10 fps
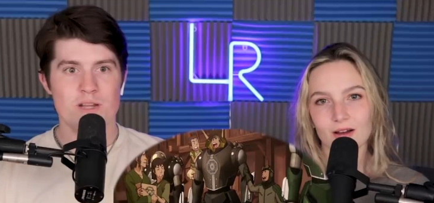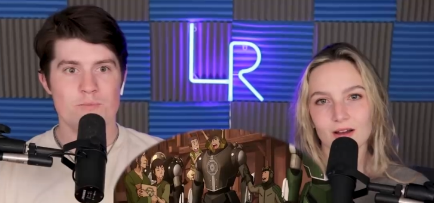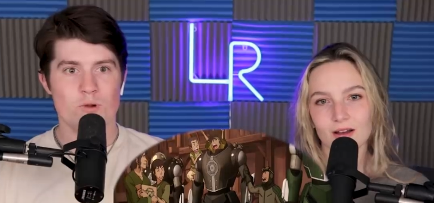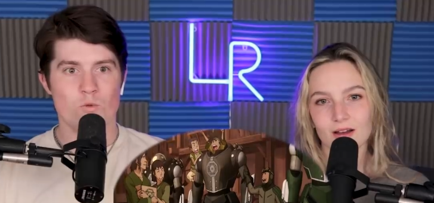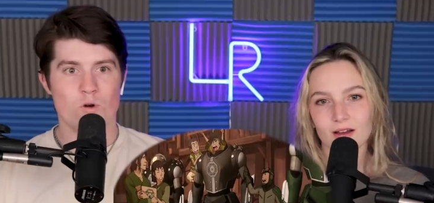
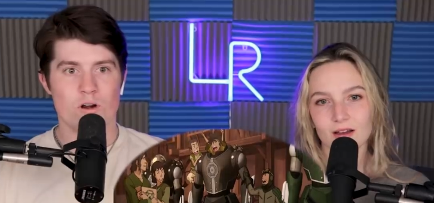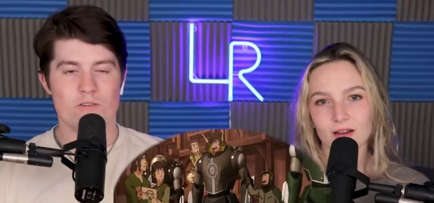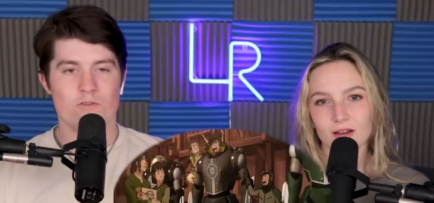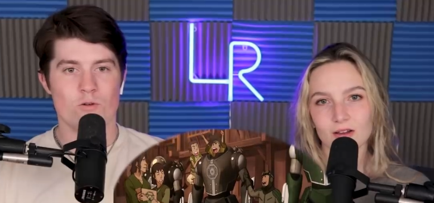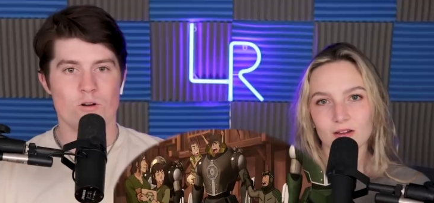Speaker 1: people work
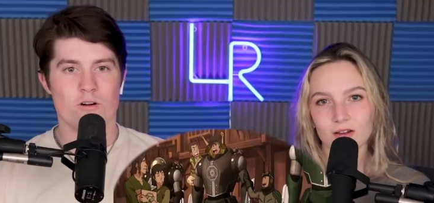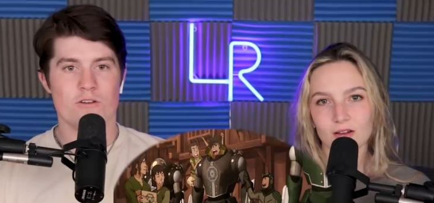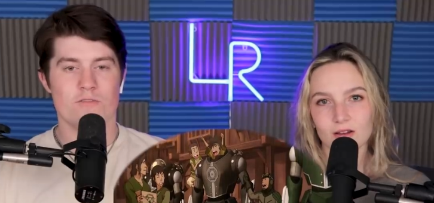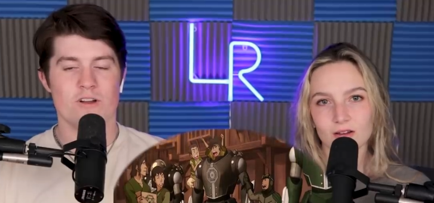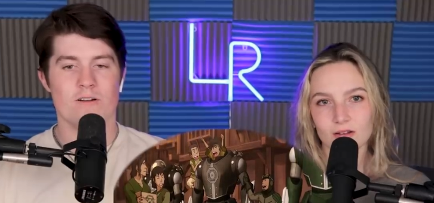for
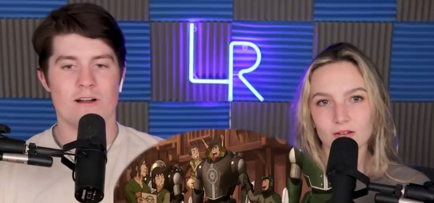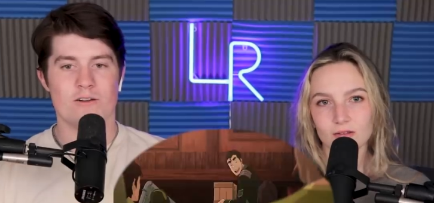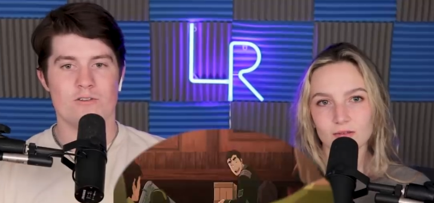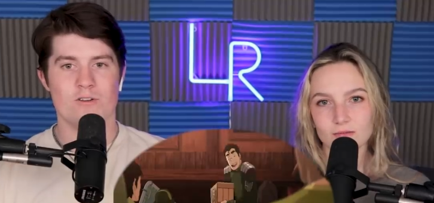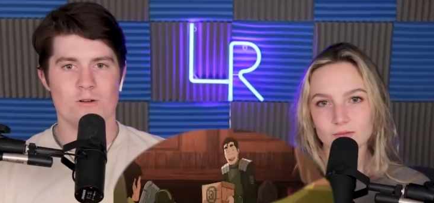Kuvira, and
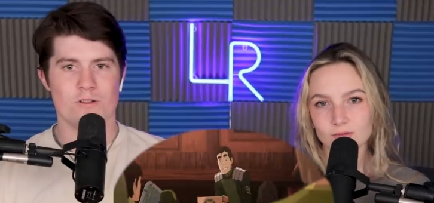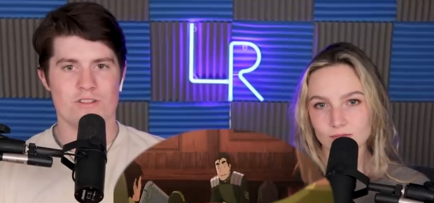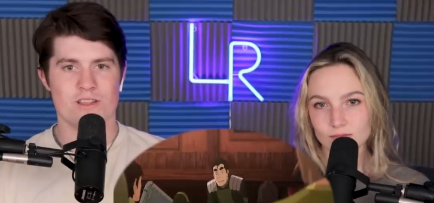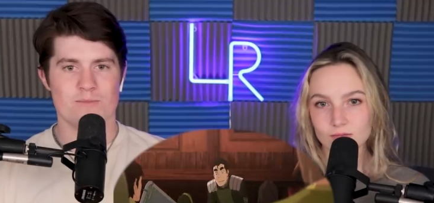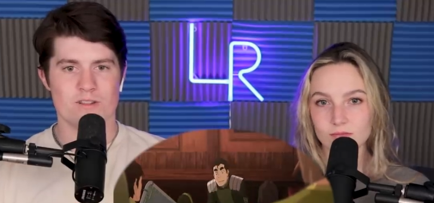Kuvira just
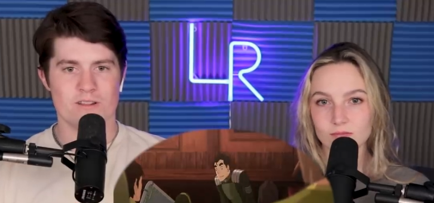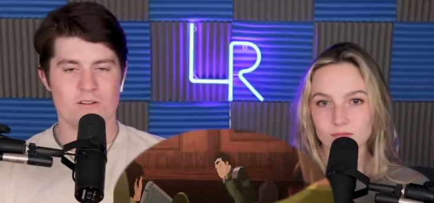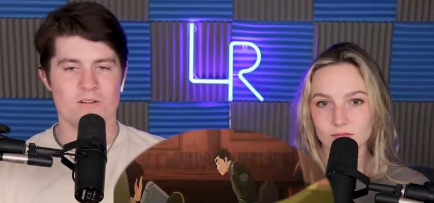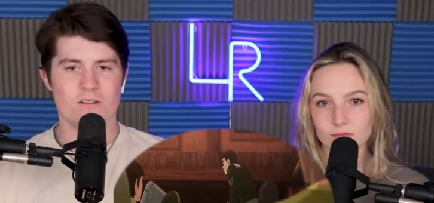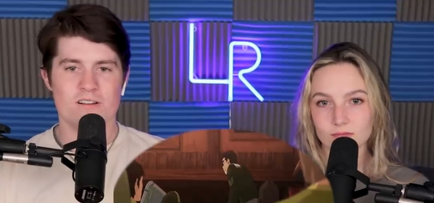seems a
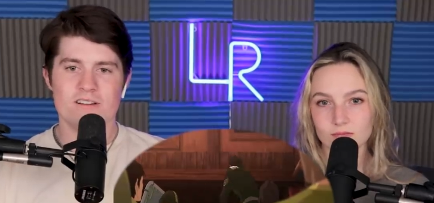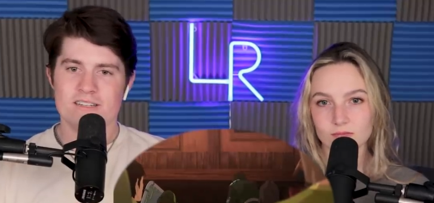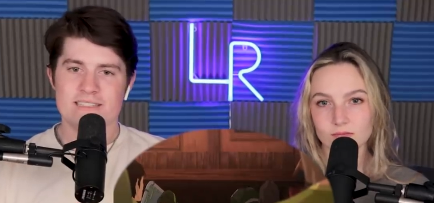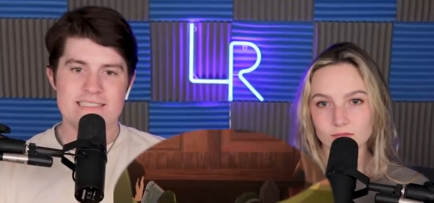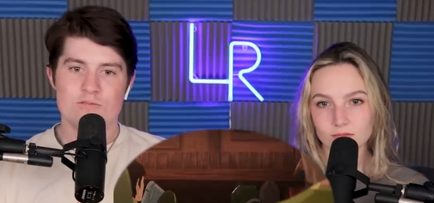little
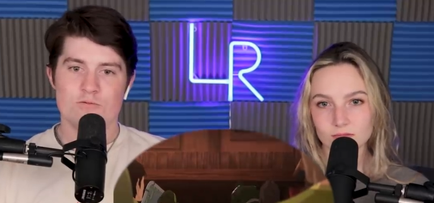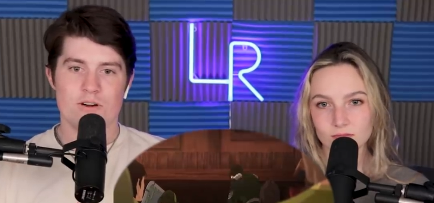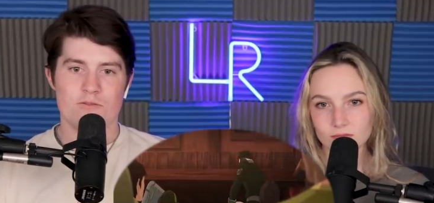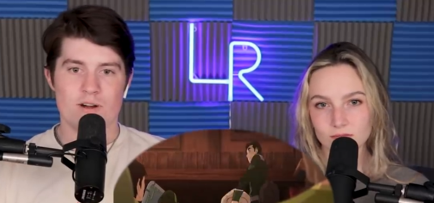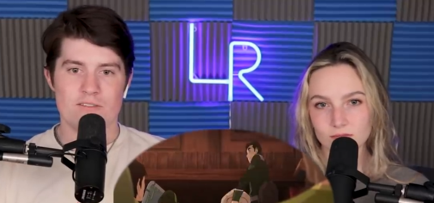
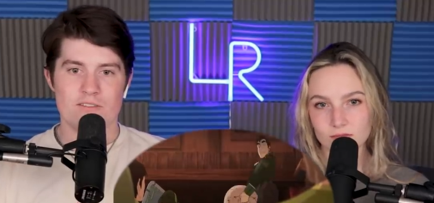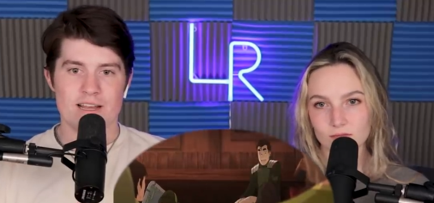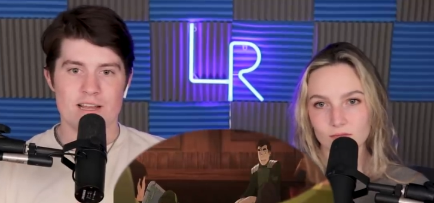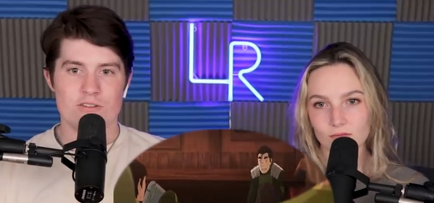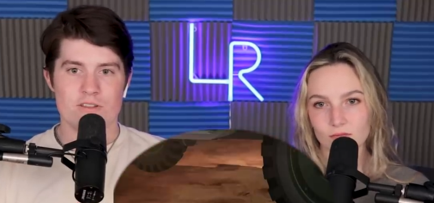rough around the
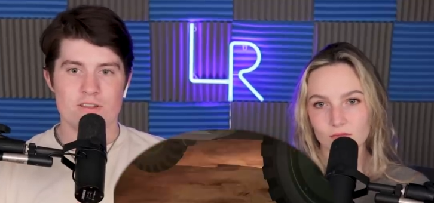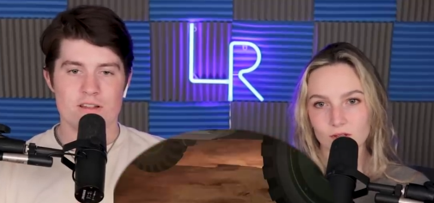edges.